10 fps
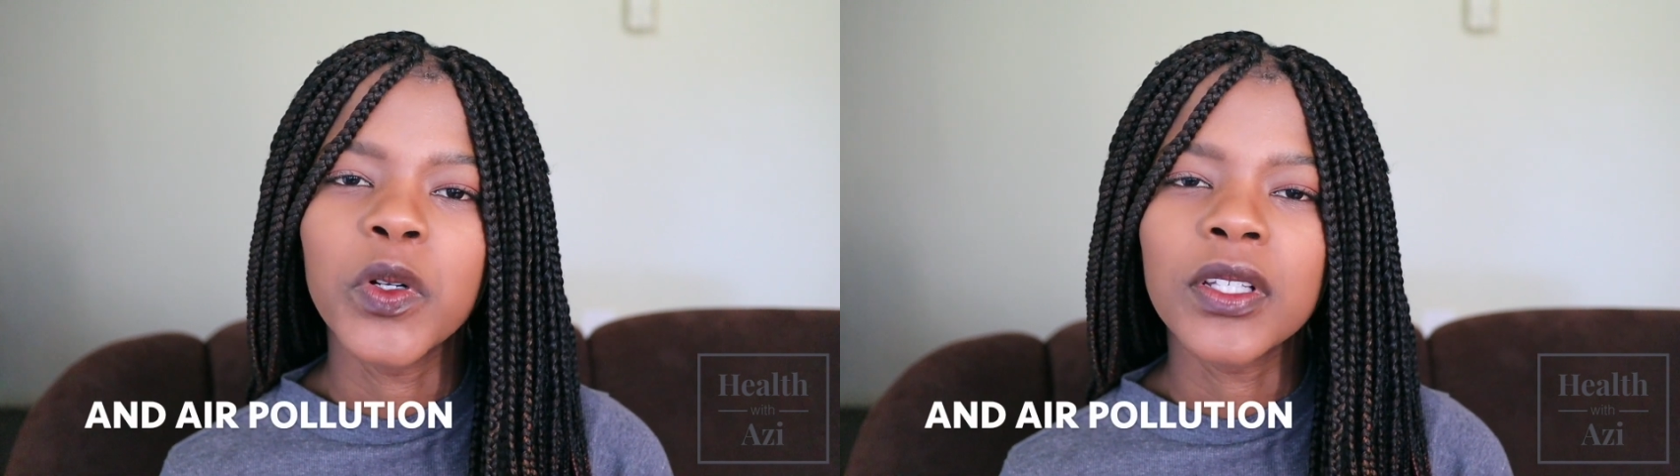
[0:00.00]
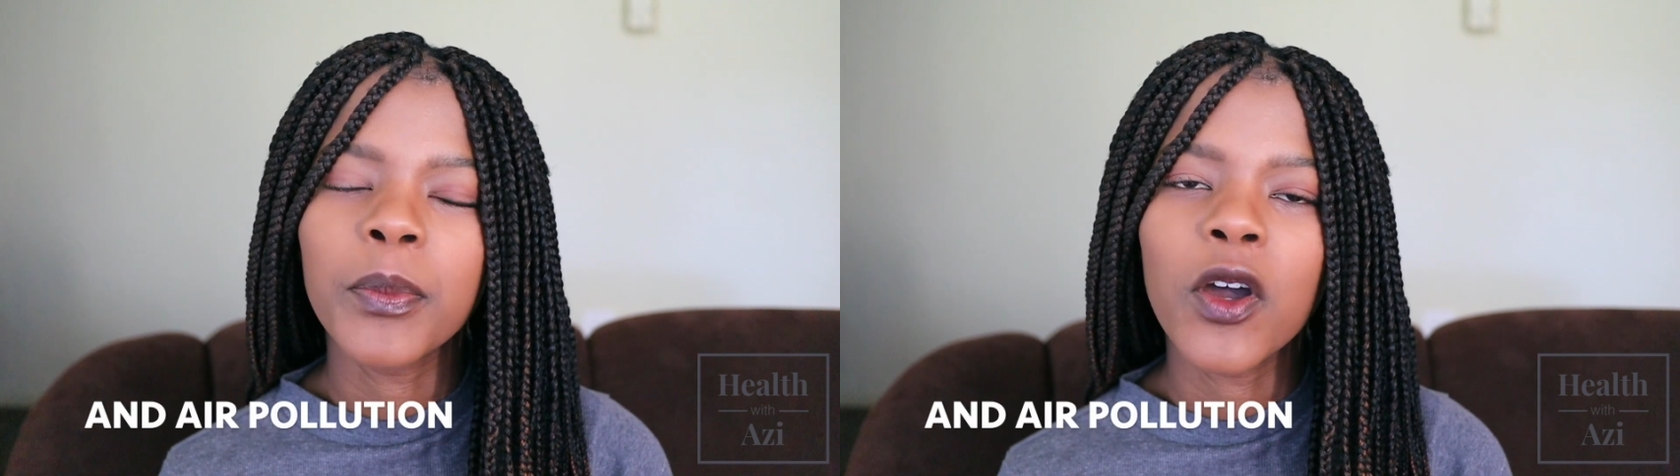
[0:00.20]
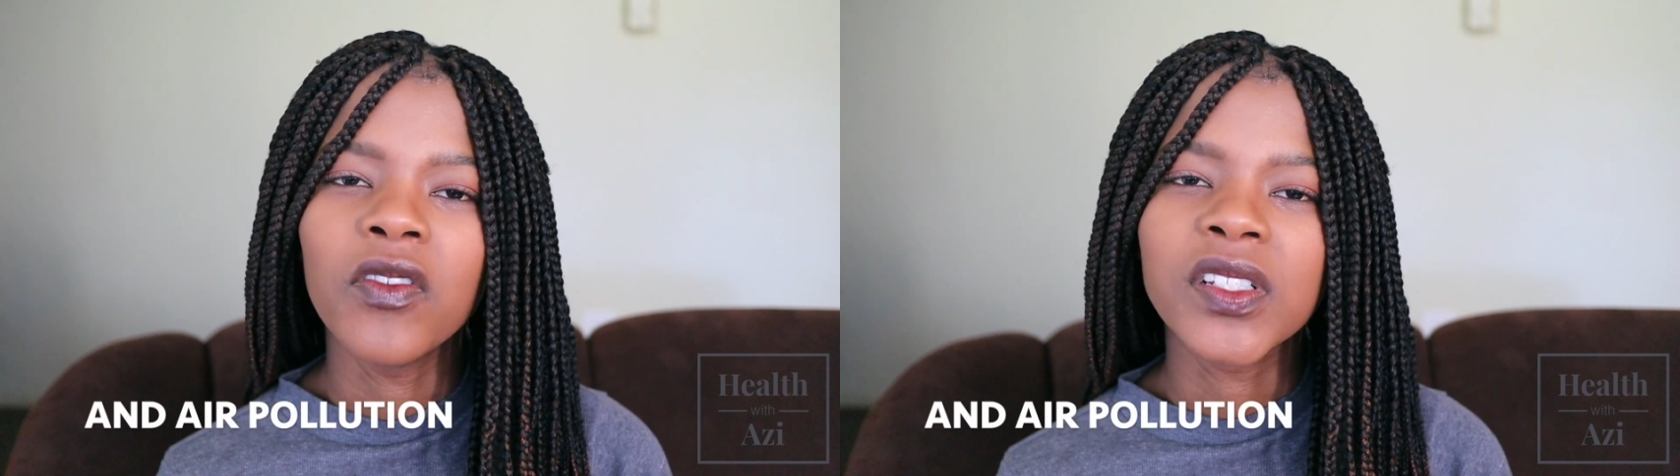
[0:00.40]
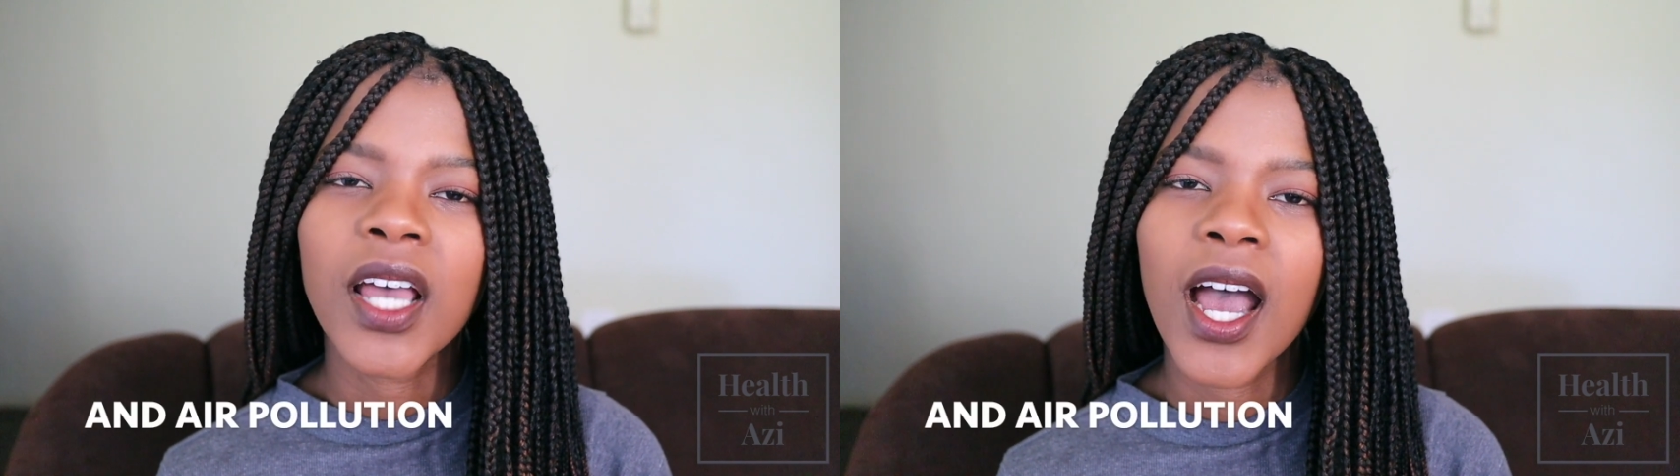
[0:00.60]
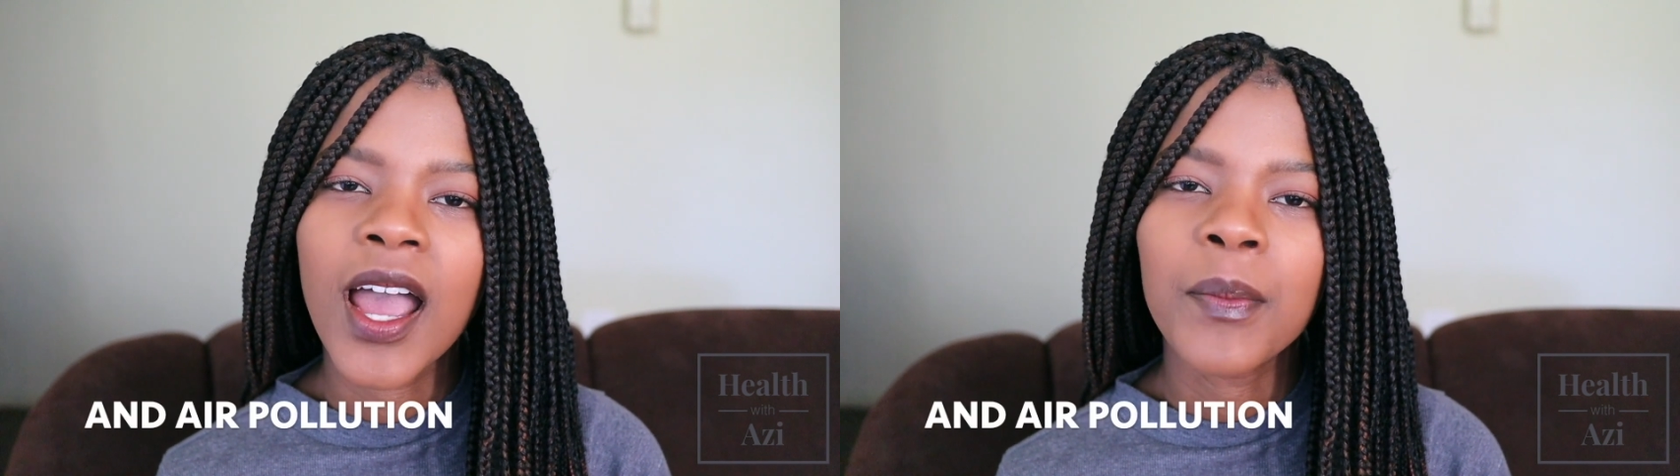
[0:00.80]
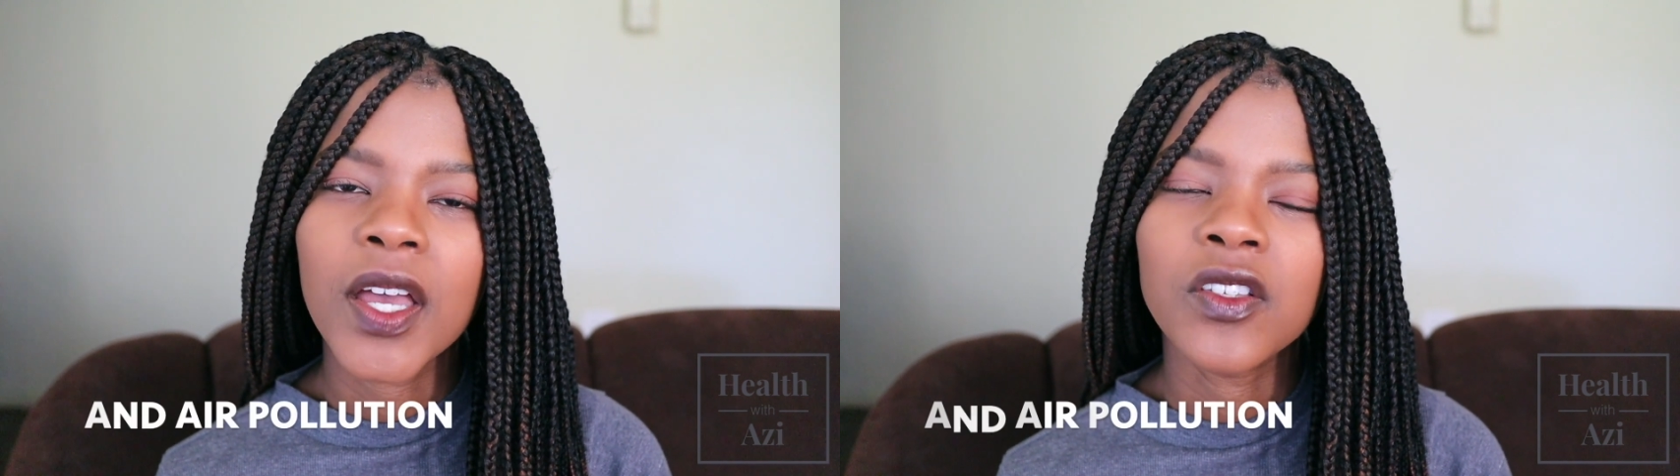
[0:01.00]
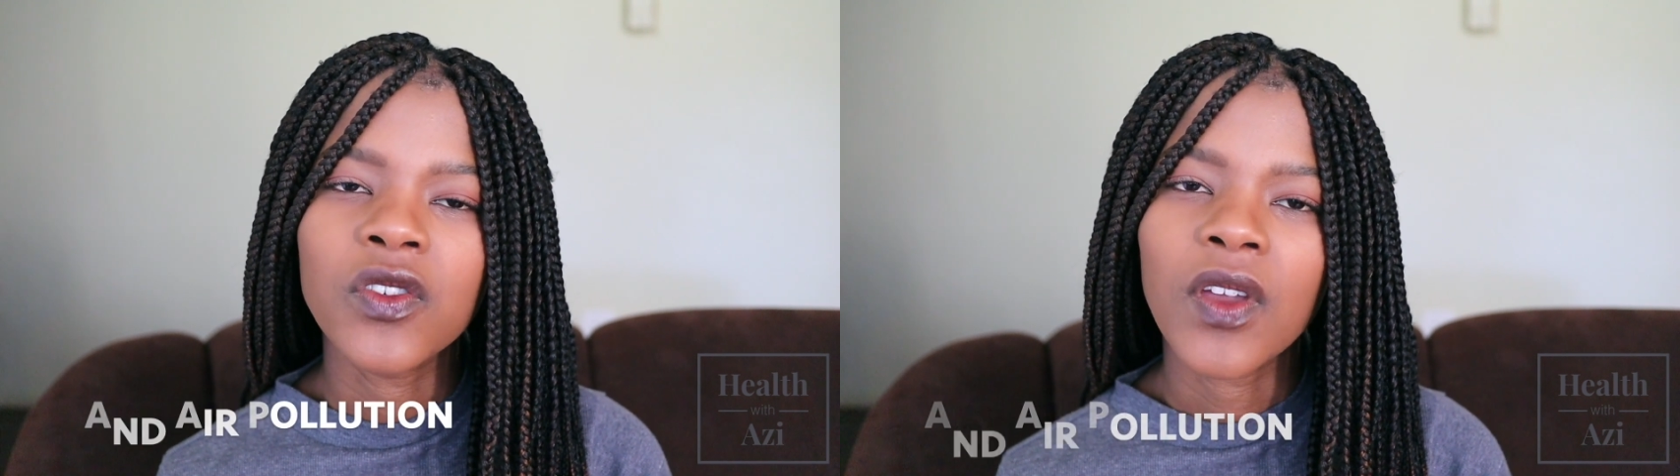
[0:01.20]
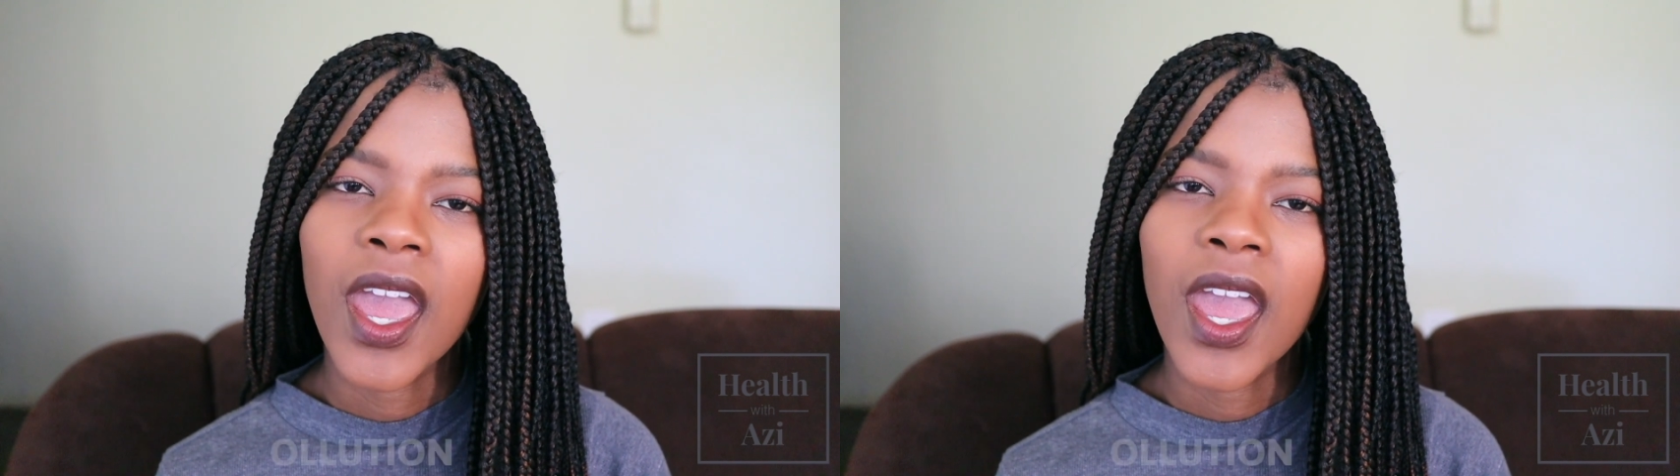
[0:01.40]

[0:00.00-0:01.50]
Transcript: build up over time as you